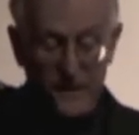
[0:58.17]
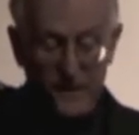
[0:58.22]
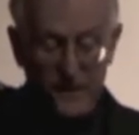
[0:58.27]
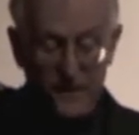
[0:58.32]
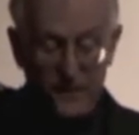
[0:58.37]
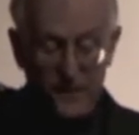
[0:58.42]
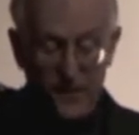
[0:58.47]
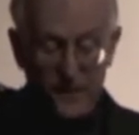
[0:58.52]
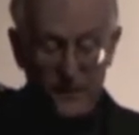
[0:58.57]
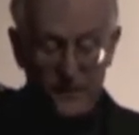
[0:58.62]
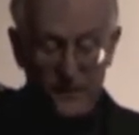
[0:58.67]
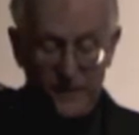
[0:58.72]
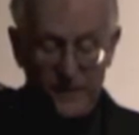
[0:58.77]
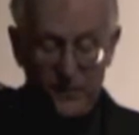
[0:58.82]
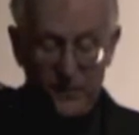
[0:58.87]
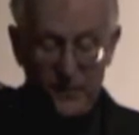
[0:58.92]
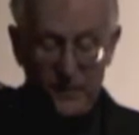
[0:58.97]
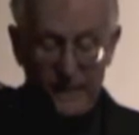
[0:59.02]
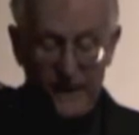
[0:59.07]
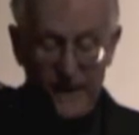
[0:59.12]
supposing the
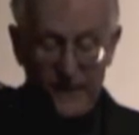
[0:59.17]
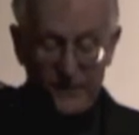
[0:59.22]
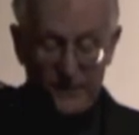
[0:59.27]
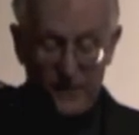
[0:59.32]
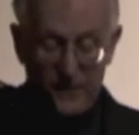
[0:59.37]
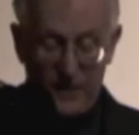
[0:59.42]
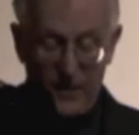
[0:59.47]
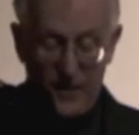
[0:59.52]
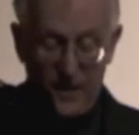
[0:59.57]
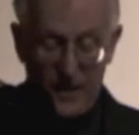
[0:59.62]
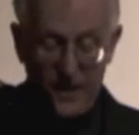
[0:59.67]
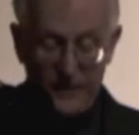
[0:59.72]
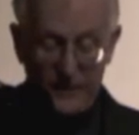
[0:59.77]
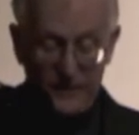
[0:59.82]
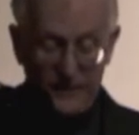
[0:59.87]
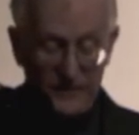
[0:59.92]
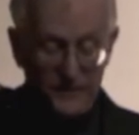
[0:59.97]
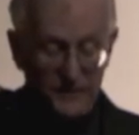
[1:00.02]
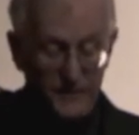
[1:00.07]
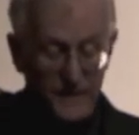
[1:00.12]
world has a
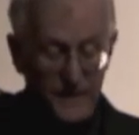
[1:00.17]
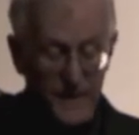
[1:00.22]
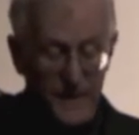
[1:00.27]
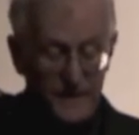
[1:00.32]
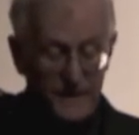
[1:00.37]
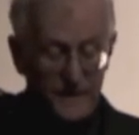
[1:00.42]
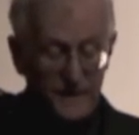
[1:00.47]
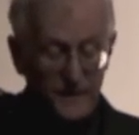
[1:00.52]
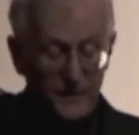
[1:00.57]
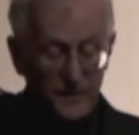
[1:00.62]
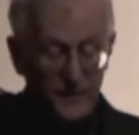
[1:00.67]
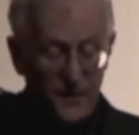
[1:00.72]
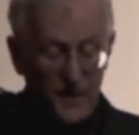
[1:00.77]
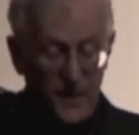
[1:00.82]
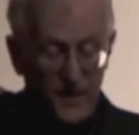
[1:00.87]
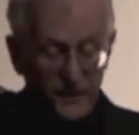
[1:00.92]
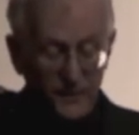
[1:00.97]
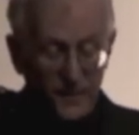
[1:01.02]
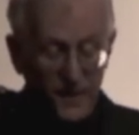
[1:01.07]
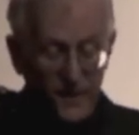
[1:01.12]
cause, and that this
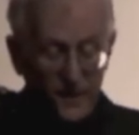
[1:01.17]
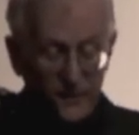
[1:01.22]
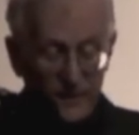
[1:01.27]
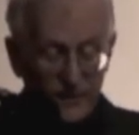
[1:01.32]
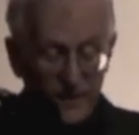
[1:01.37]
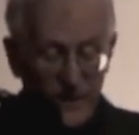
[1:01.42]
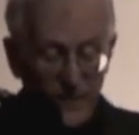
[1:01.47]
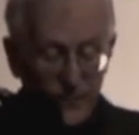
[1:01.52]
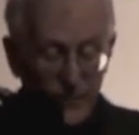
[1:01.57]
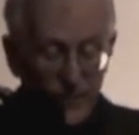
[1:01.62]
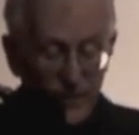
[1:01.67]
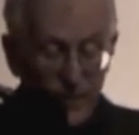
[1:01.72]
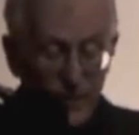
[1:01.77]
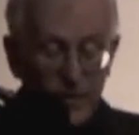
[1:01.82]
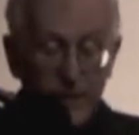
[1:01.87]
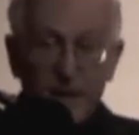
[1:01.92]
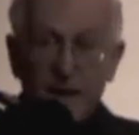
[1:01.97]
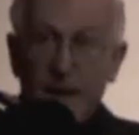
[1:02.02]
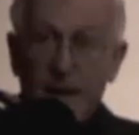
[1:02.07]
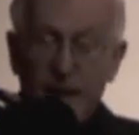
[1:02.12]
cause bears some
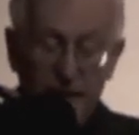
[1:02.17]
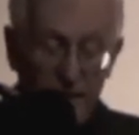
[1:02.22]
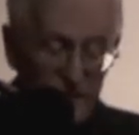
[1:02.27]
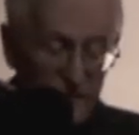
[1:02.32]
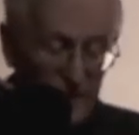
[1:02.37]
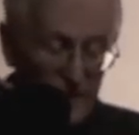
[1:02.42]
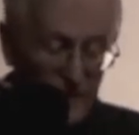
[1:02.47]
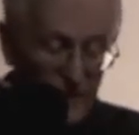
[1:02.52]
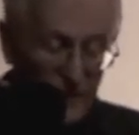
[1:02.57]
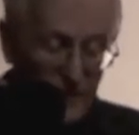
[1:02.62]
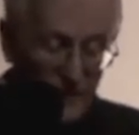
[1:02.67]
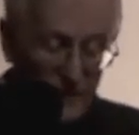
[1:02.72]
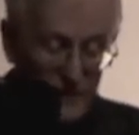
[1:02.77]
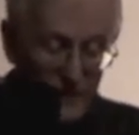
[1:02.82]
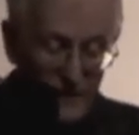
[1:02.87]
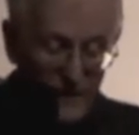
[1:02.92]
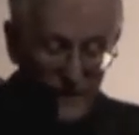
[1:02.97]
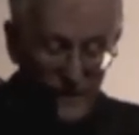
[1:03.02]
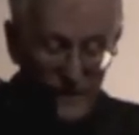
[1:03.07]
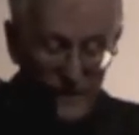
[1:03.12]
remote analogy
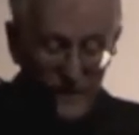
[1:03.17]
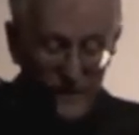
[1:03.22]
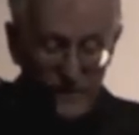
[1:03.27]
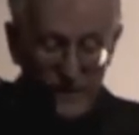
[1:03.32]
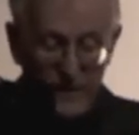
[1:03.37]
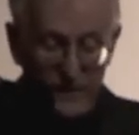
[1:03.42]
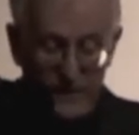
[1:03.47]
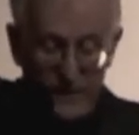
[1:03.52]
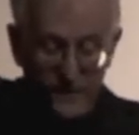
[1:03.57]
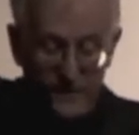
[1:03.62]
to